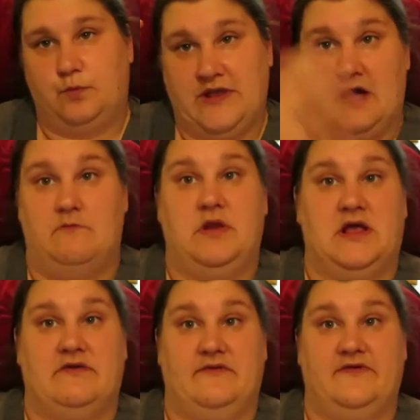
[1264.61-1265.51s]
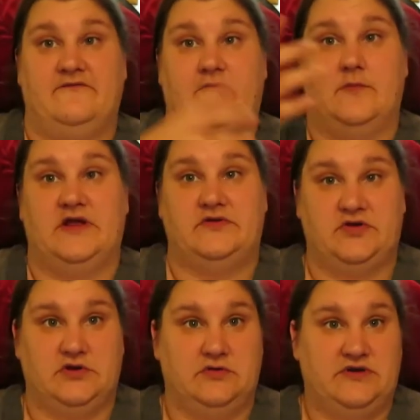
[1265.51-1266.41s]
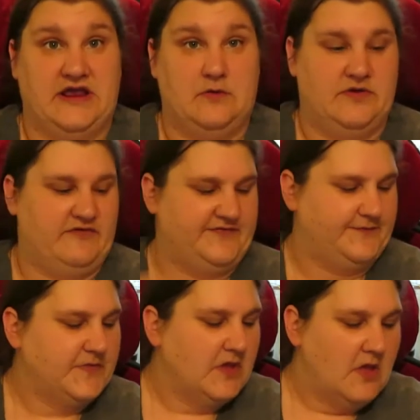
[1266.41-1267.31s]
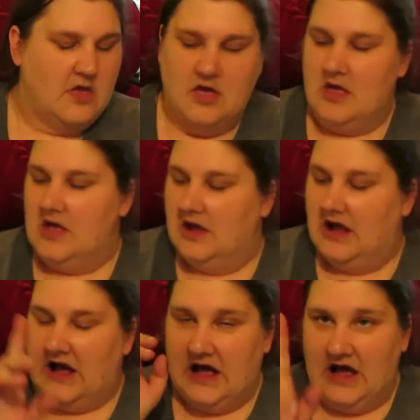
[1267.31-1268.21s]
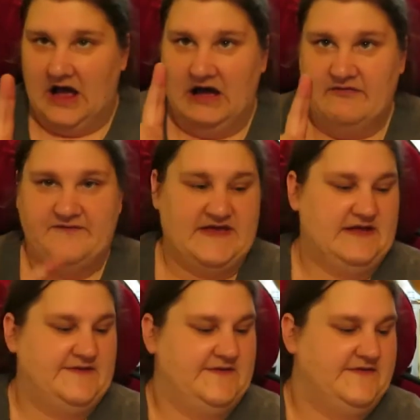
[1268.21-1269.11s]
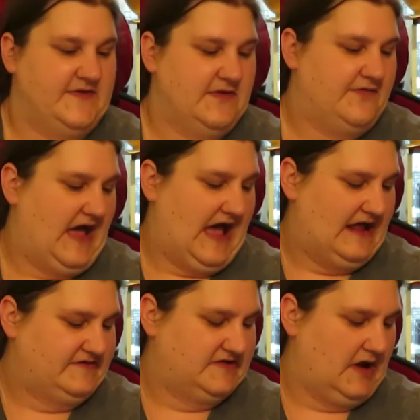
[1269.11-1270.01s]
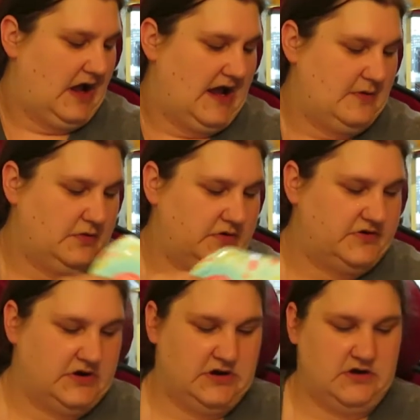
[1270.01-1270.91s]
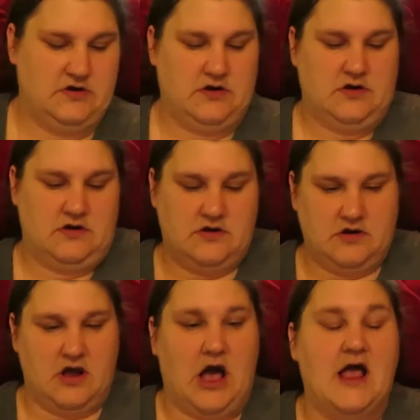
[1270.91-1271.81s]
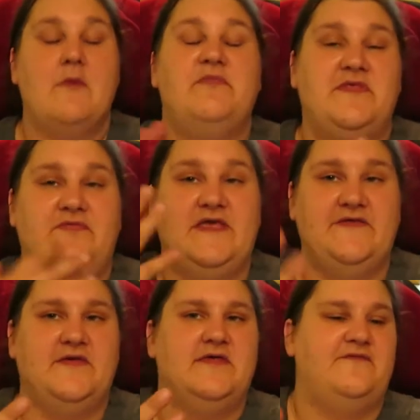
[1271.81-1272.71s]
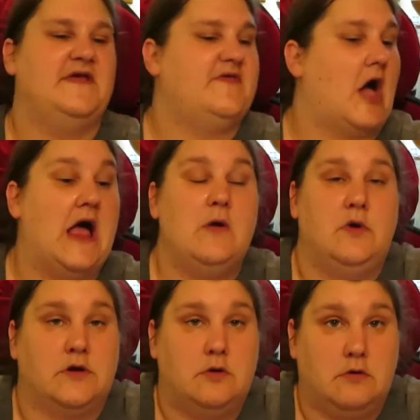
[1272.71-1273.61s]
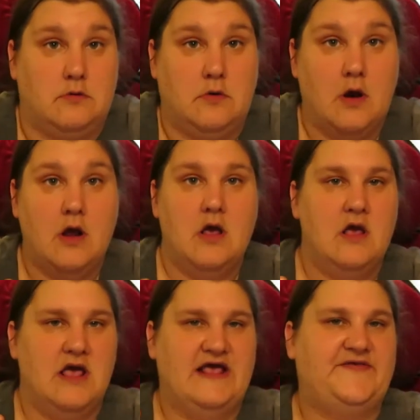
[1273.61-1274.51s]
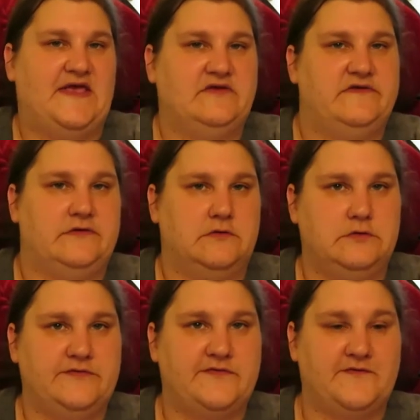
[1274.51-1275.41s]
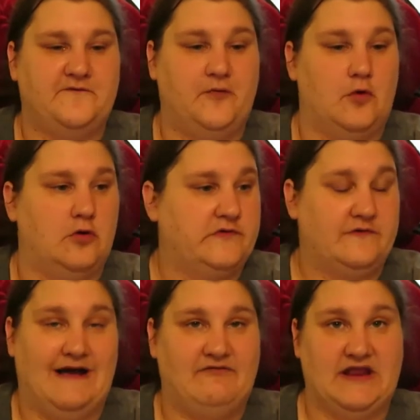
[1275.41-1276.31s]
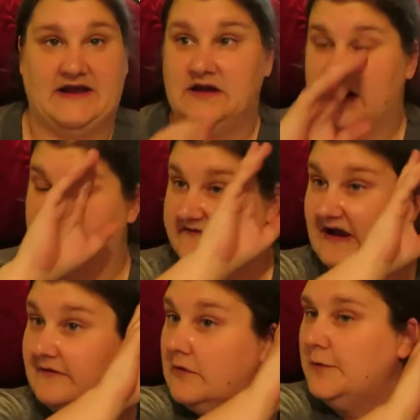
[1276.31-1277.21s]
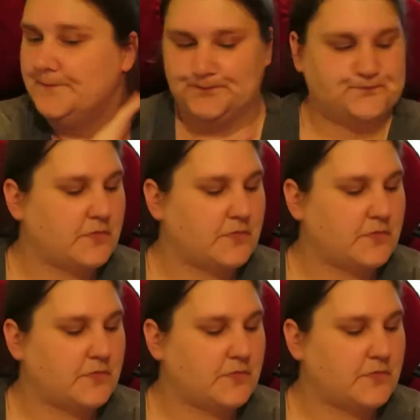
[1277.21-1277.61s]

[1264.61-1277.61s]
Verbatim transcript: we unplug everything from it to take with us other things that I would I, th these are the things I would call essentials for traveling in general